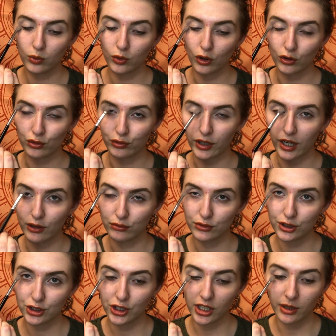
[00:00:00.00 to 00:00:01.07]
a round
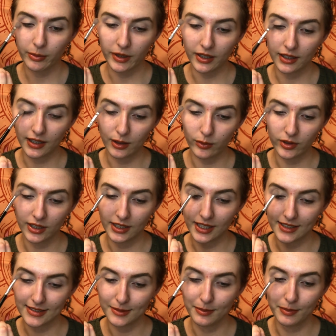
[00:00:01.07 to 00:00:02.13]
shape. I like when it
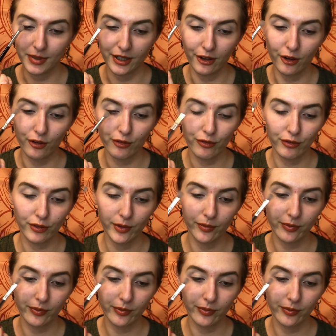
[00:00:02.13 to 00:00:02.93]
has a bit of